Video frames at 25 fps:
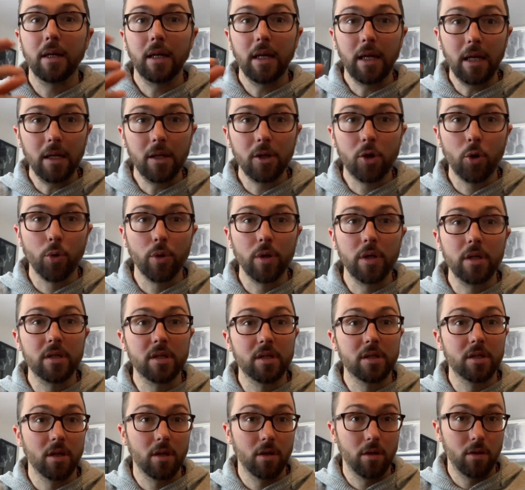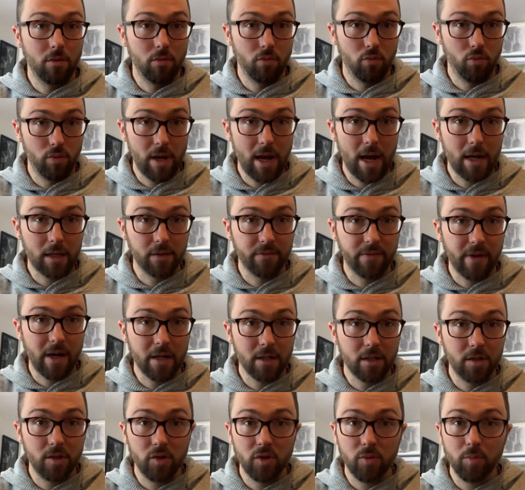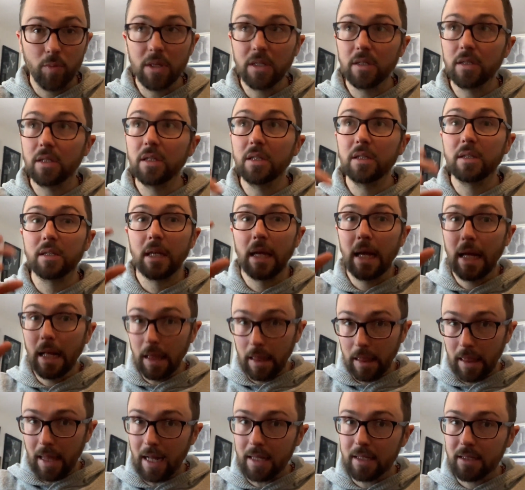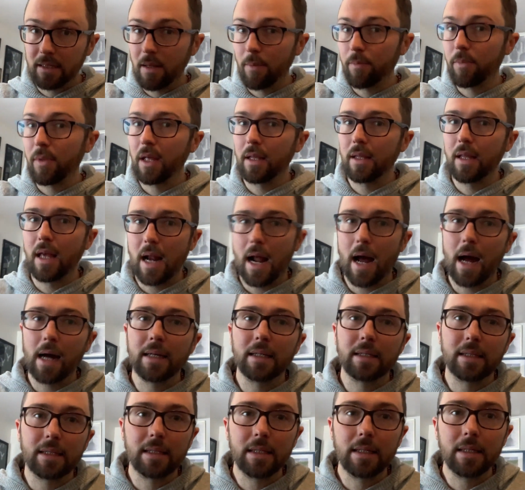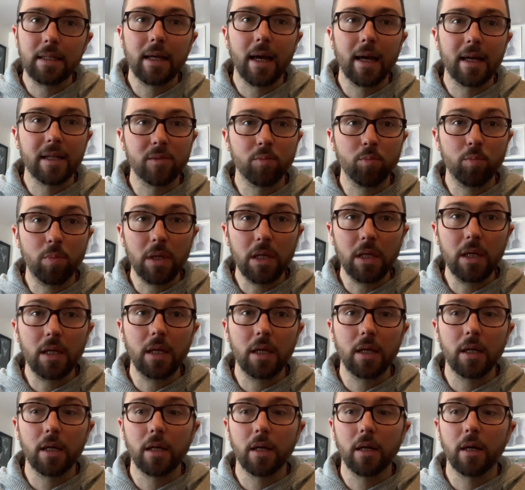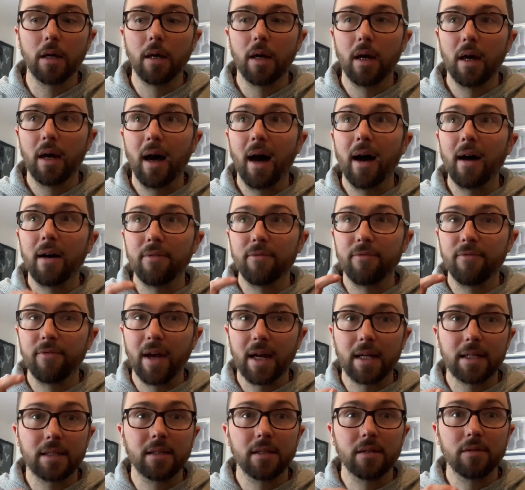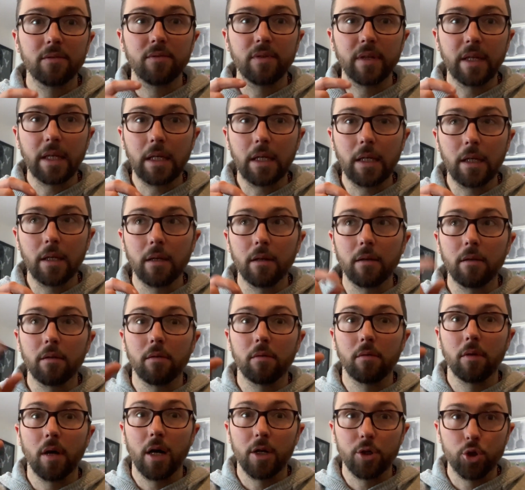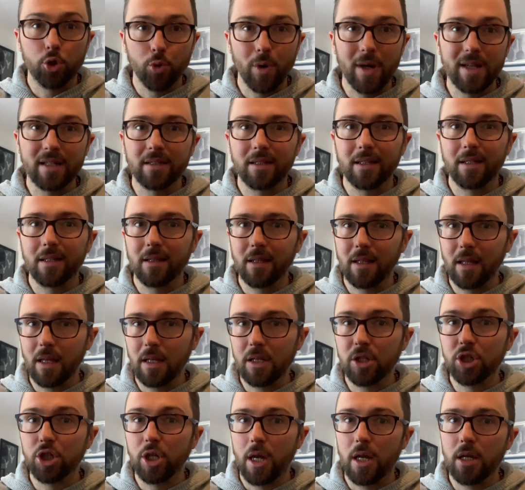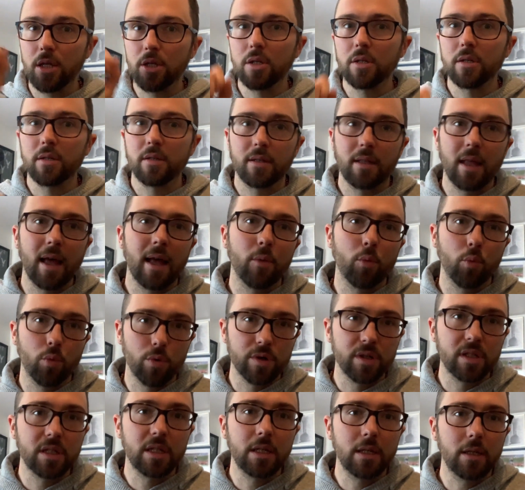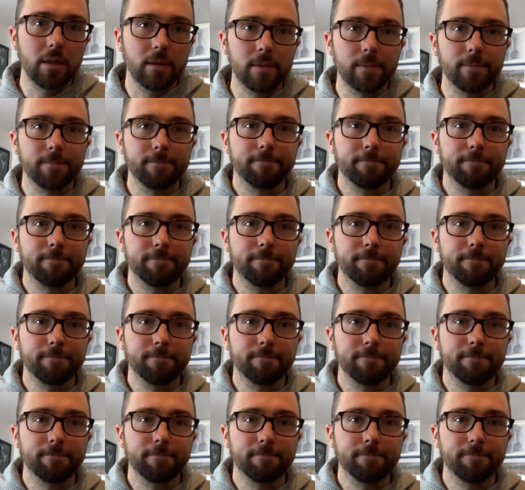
increased reactive oxygen species, that's something that I see as being effective in addressing the changes that we're seeing.